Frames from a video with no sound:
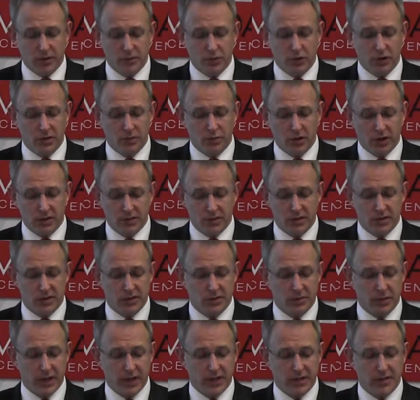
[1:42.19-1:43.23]
a per
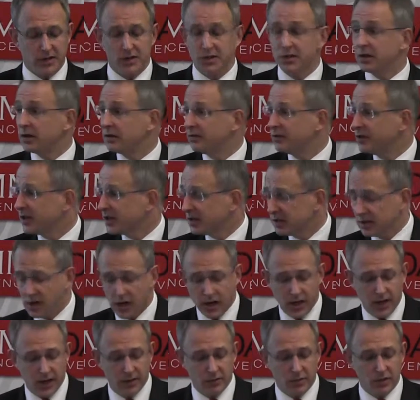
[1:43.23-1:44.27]
premises basis than a fixed
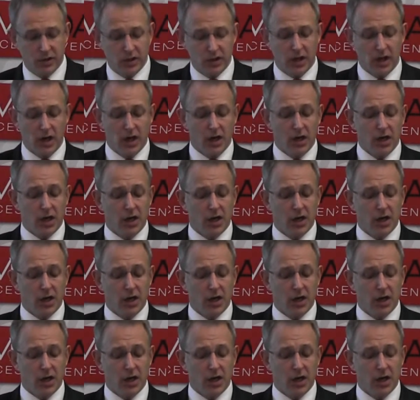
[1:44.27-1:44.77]
line network,